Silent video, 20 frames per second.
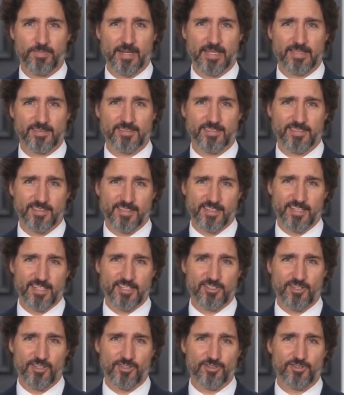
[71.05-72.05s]
But
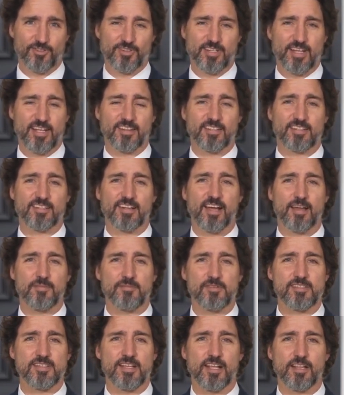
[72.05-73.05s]
let's also take the time
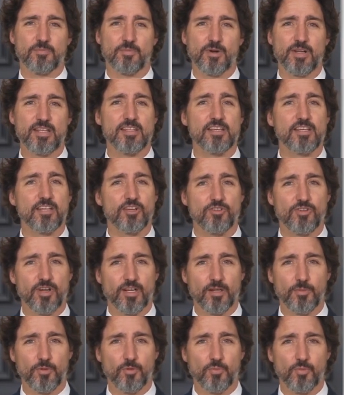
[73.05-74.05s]
to celebrate the
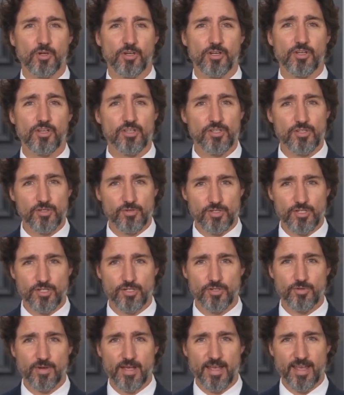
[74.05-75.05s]
incredible work you
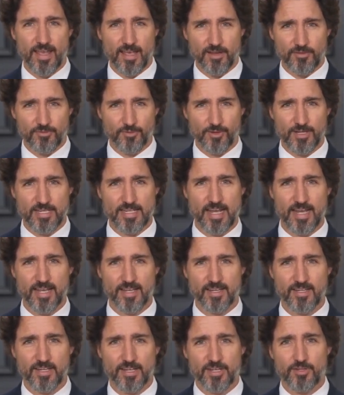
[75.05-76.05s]
do every
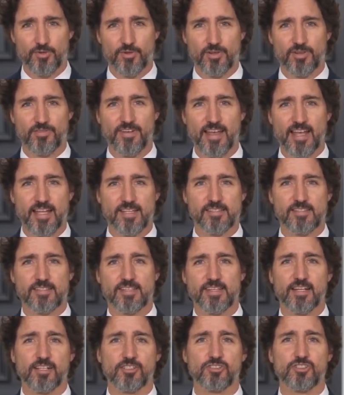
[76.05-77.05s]
day to advance
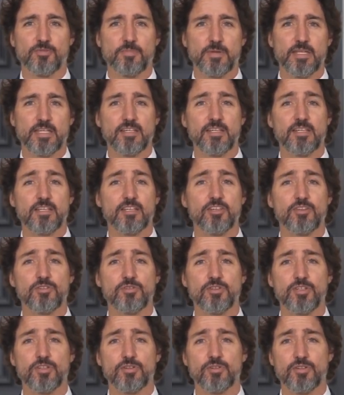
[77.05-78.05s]
the
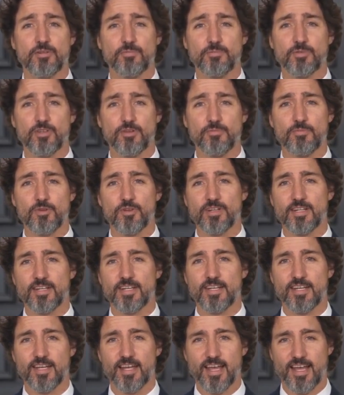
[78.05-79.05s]
LGBTQ2
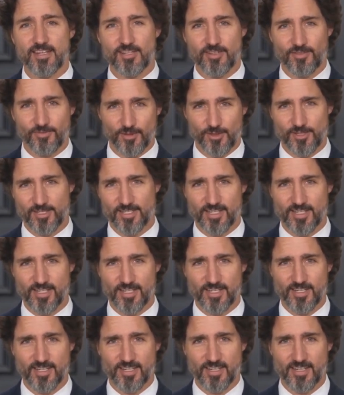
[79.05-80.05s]
community and diversity.
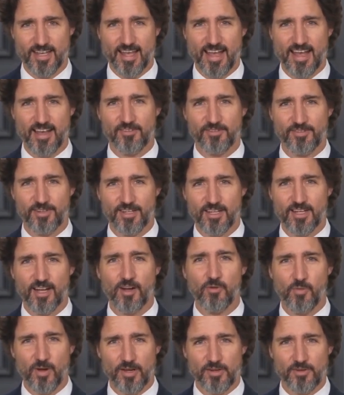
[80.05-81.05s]
Have a
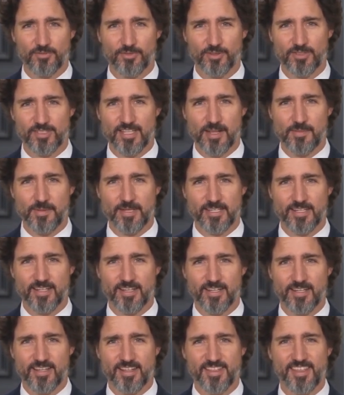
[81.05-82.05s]
wonderful summit.
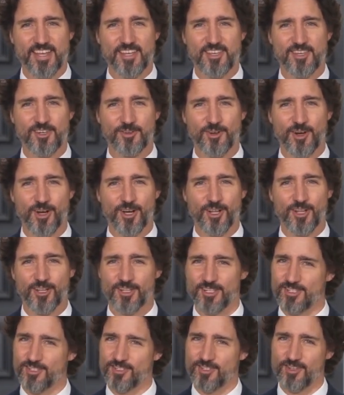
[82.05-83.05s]
Thank you all
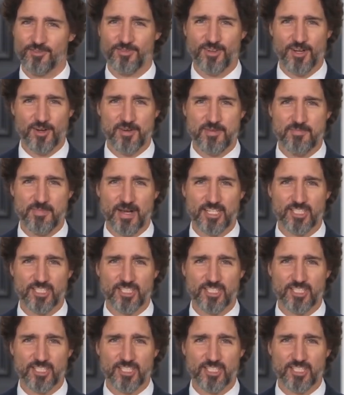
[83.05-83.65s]
so very